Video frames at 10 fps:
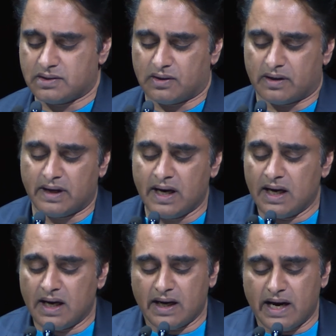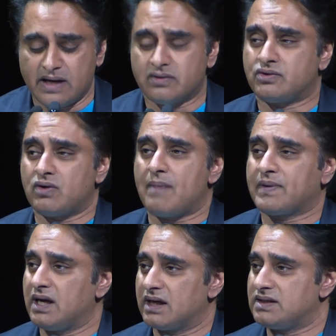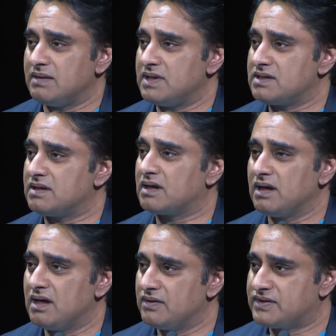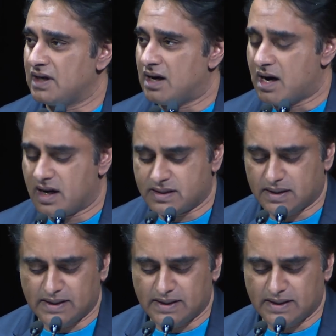door and drop-kicked him into the clothes yard.